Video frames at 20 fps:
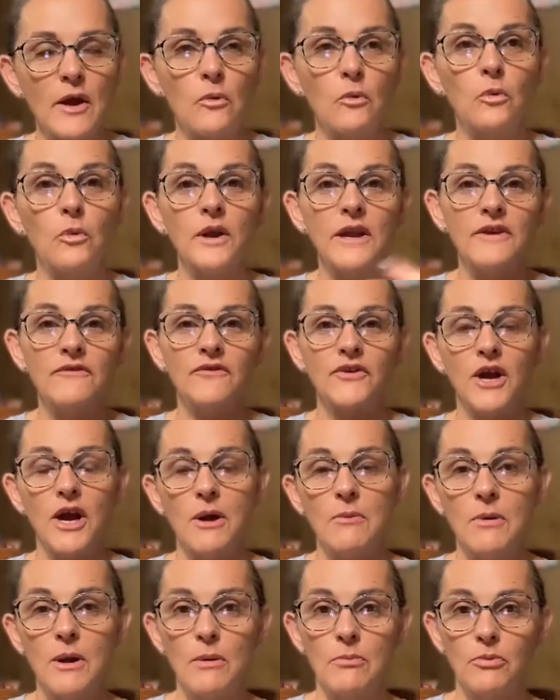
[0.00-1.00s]
that we've
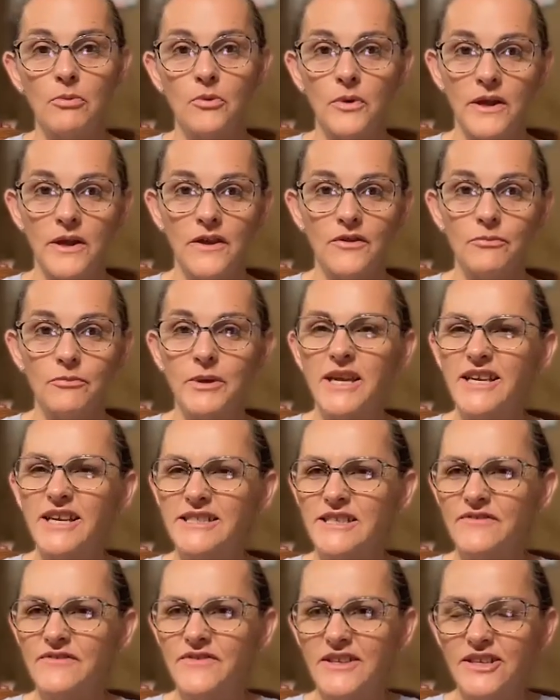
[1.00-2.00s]
come up with
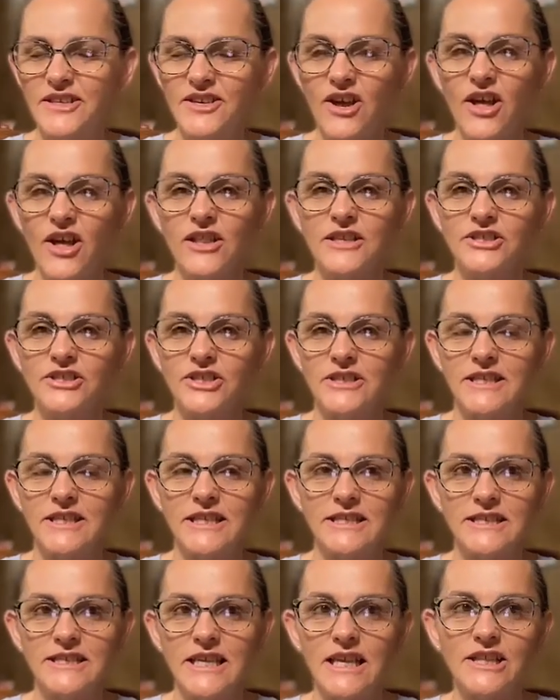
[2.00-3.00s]
because of the knowledge
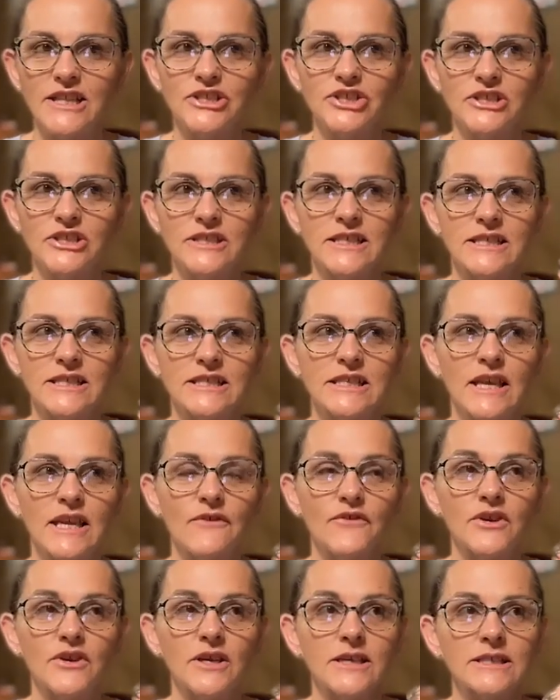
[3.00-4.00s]
and the intelligence he's
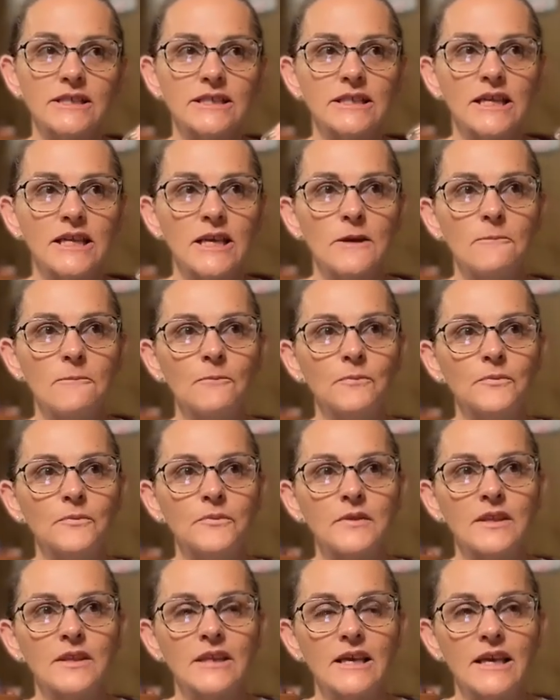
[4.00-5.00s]
given us
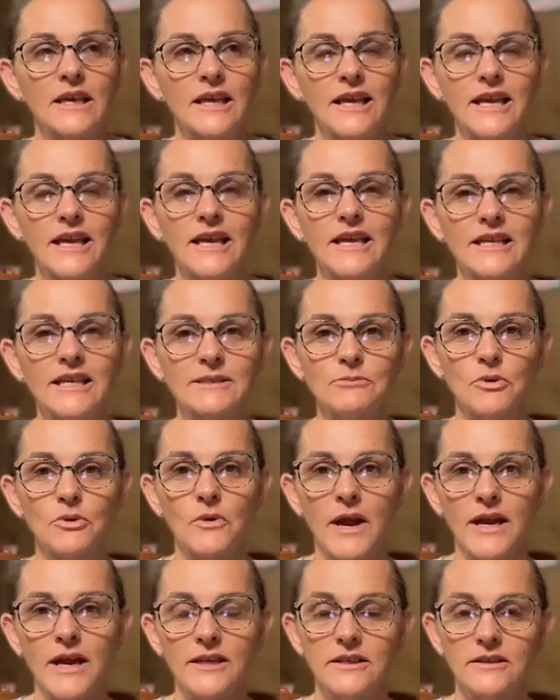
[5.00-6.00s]
is
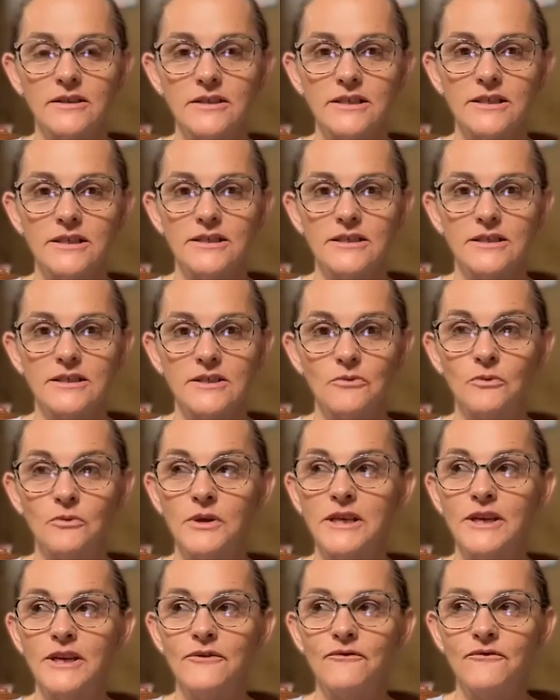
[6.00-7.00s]
miraculous.
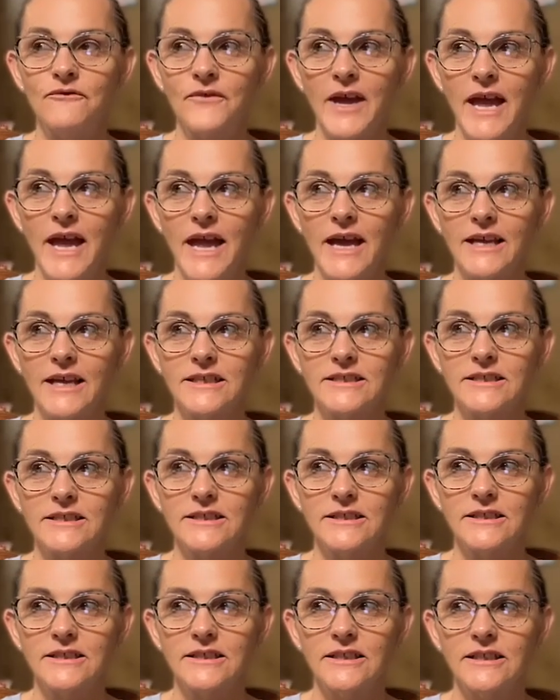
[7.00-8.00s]
When in fact,
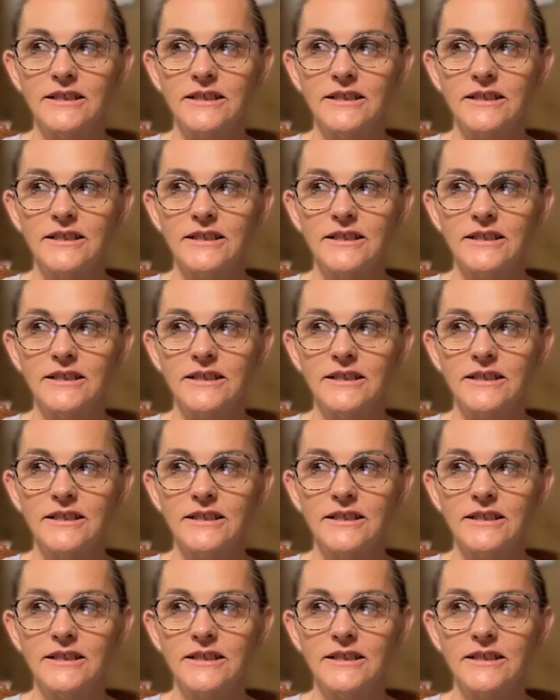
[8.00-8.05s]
